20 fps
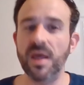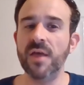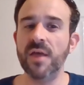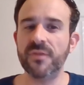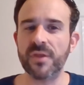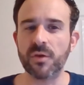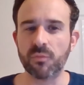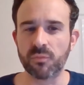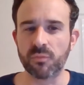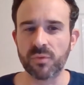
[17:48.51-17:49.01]

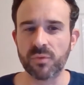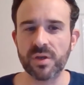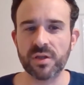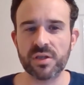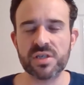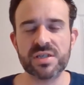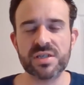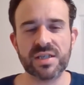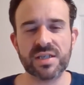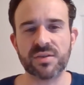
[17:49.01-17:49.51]
They
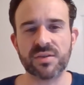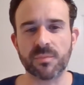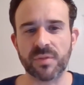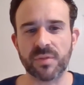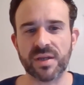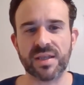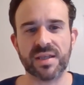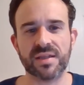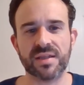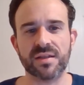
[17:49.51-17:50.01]
really need to
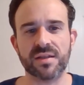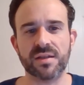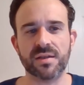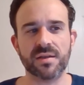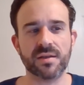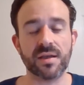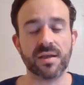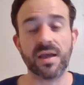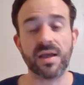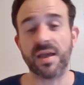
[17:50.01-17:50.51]
bring in
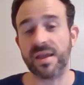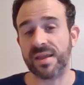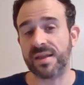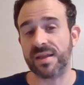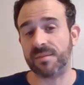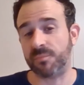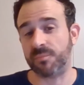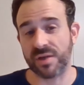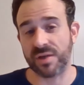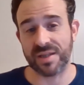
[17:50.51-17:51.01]

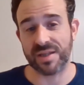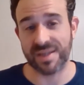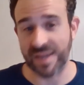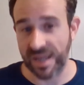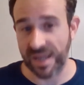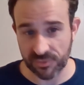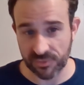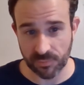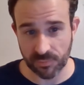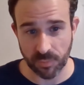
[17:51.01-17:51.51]

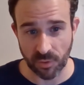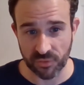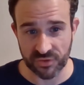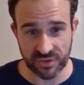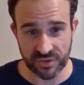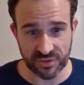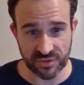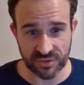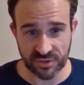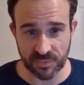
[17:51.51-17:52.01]
guys with
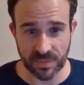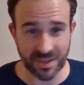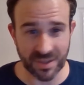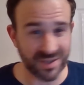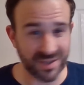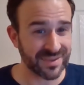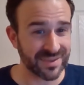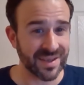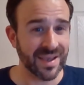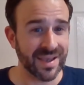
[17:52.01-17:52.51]
postseason
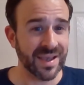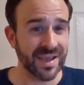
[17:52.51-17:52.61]
experience,